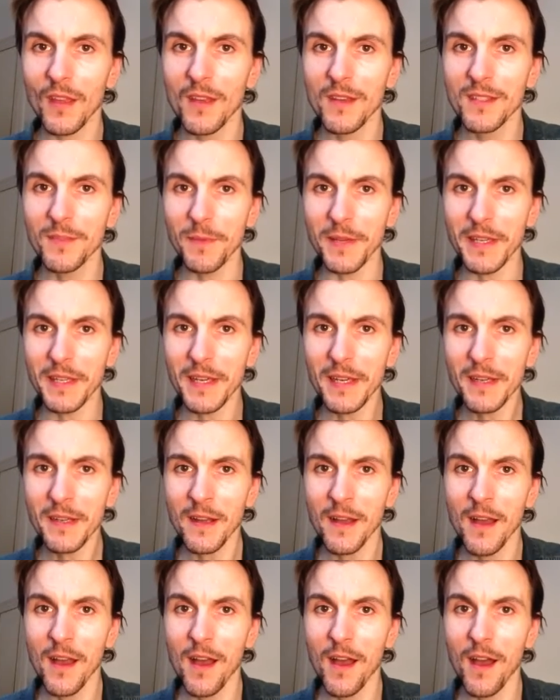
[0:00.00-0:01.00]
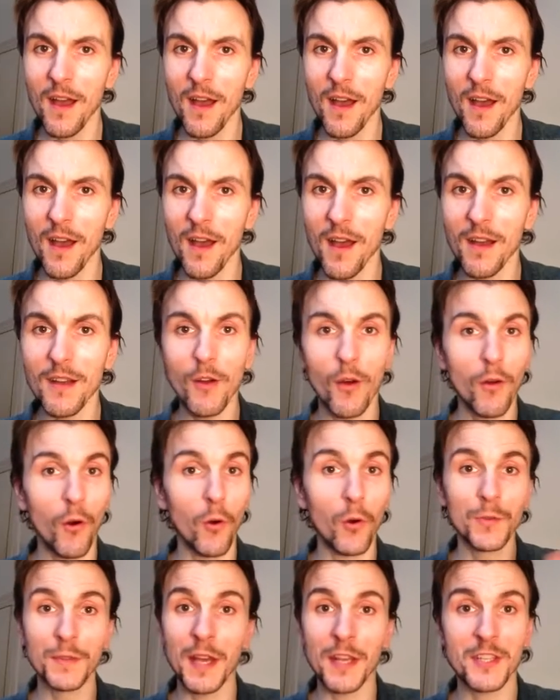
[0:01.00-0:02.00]
speaking,
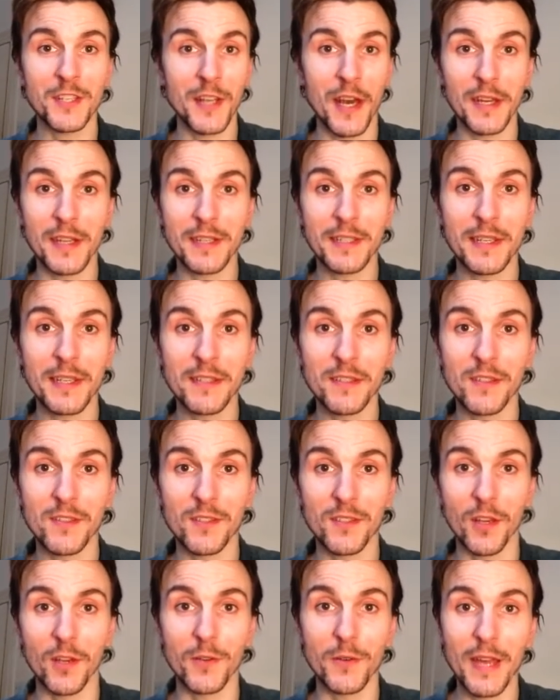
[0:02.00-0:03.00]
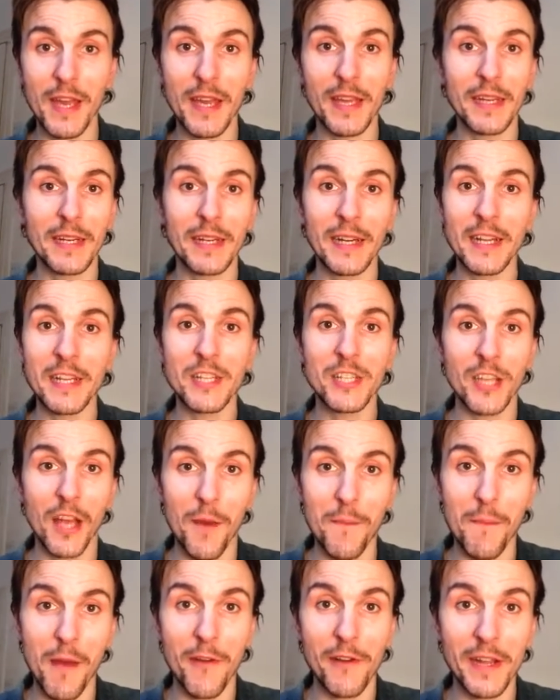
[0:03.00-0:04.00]
all nationalities, so English,
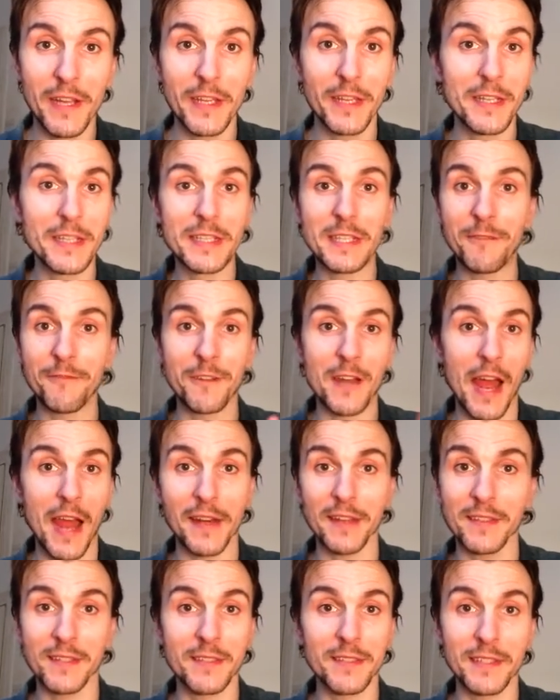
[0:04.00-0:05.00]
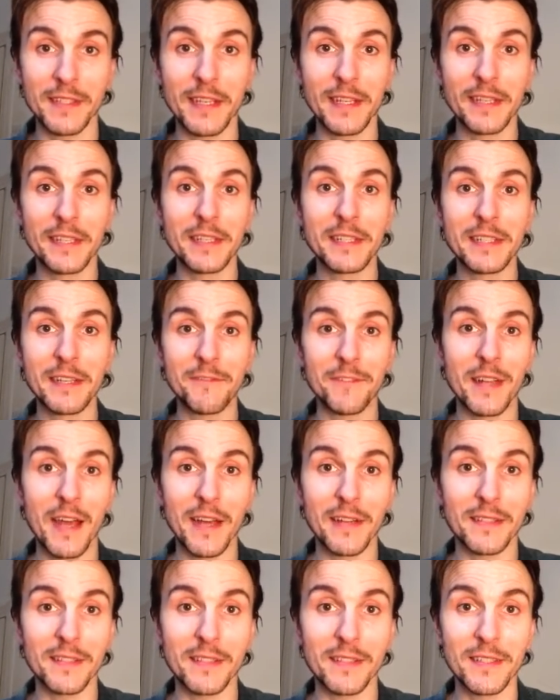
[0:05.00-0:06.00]
American, different accents in England, different
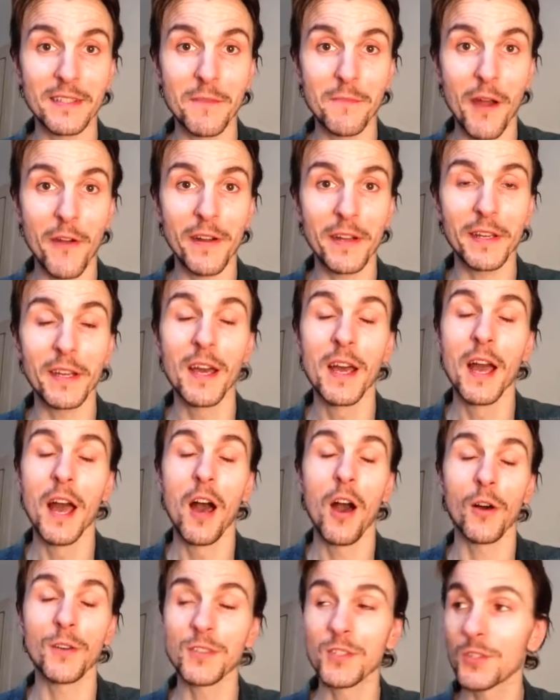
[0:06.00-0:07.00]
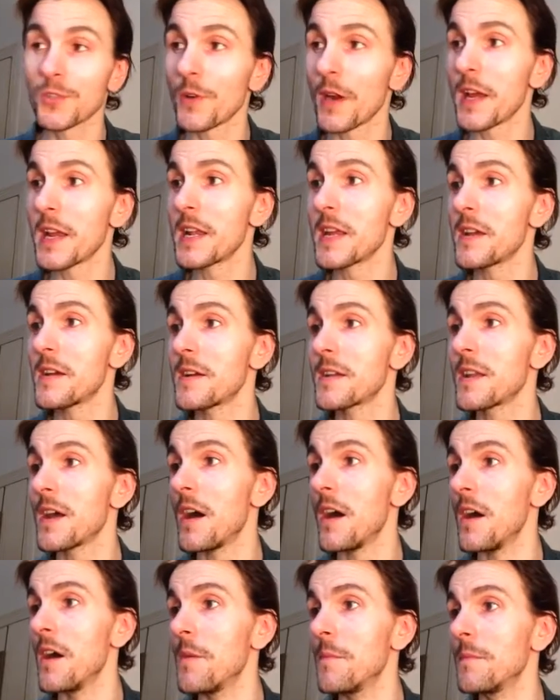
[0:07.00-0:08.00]
accents in America, Australian,
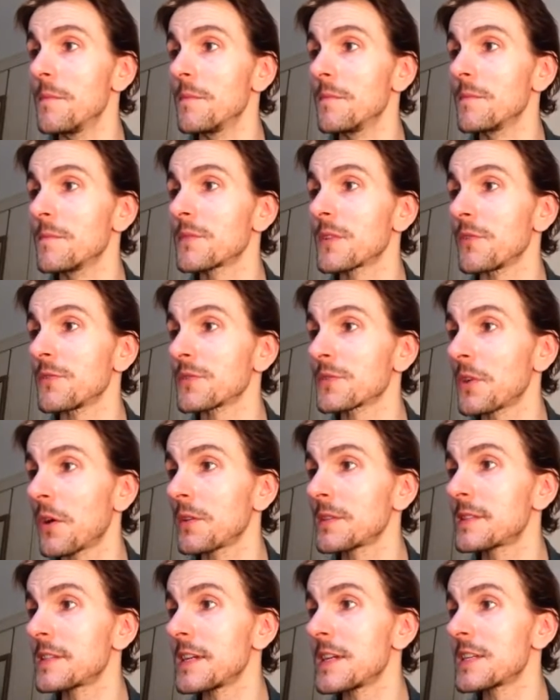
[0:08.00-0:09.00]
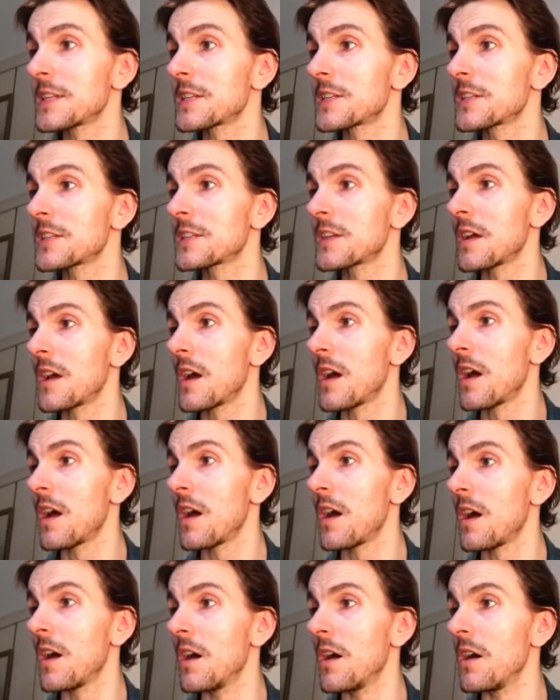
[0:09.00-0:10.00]
so Scottish.
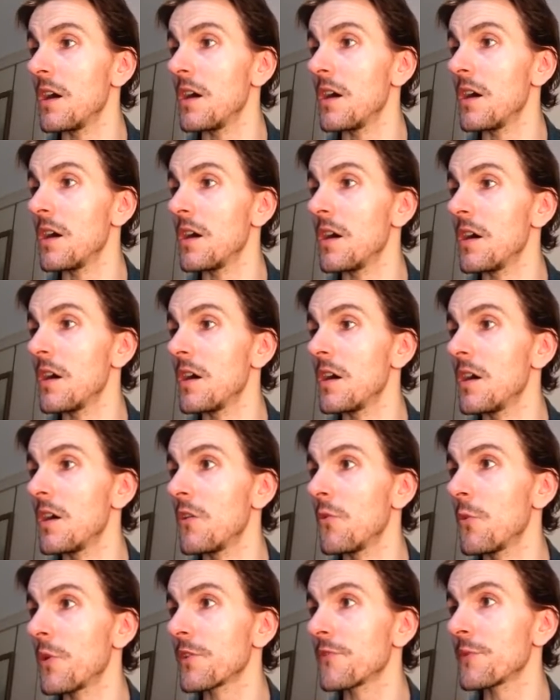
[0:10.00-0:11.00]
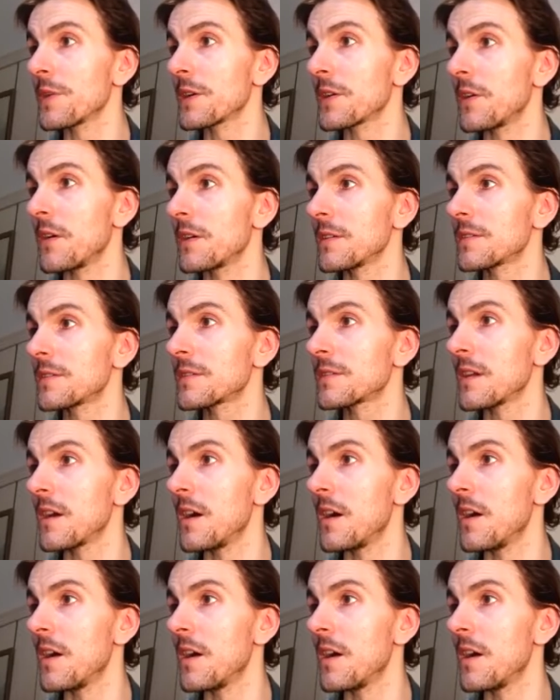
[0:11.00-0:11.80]
What have we got?